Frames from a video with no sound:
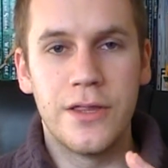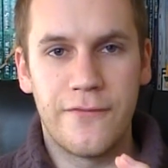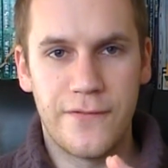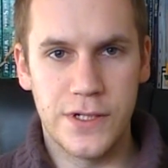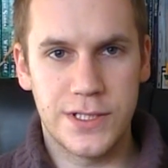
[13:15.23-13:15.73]
the
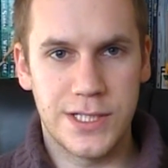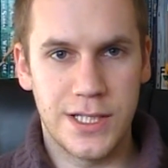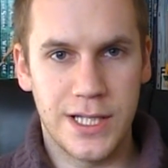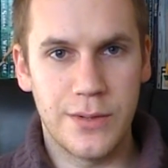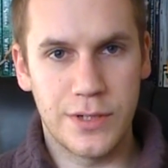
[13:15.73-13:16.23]
first
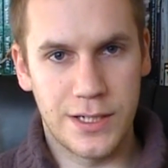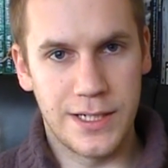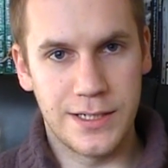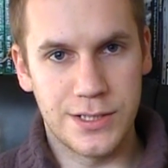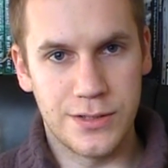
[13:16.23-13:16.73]
thing they would
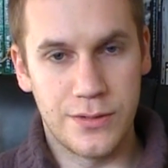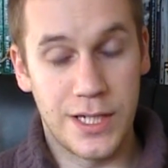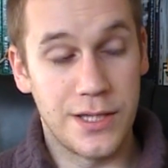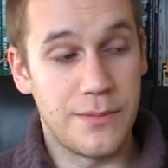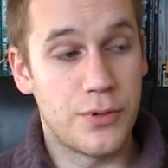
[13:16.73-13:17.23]
cling to,
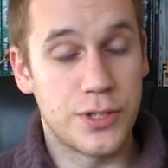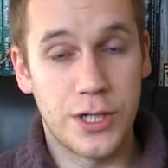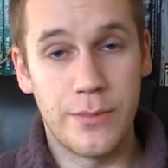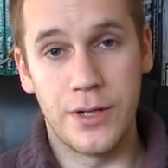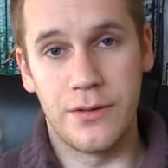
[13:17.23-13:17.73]
and the
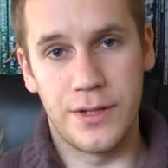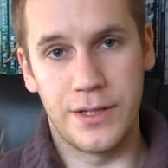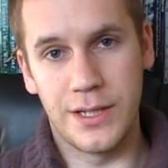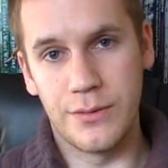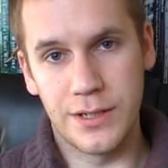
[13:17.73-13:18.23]
predominant
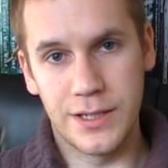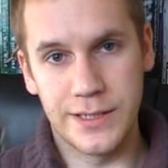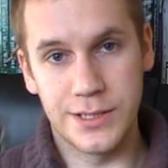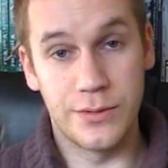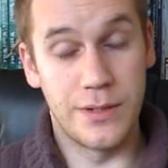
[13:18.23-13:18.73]
thing they would
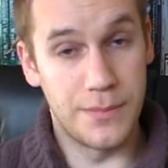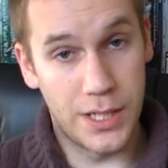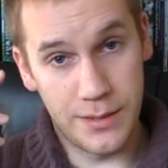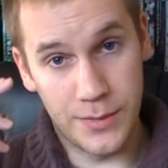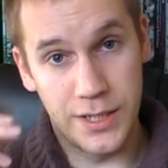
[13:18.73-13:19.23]
cling to, in
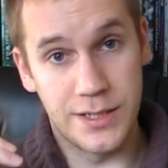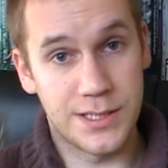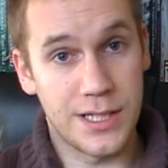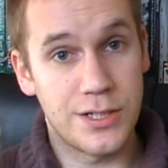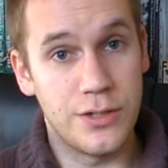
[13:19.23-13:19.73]
my mind,
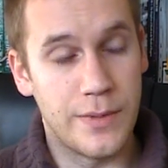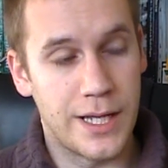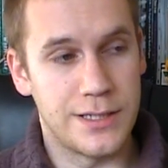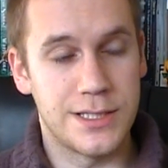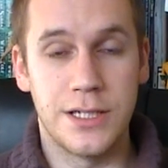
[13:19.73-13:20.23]
is their
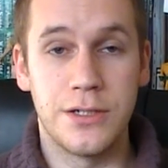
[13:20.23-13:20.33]
humanity.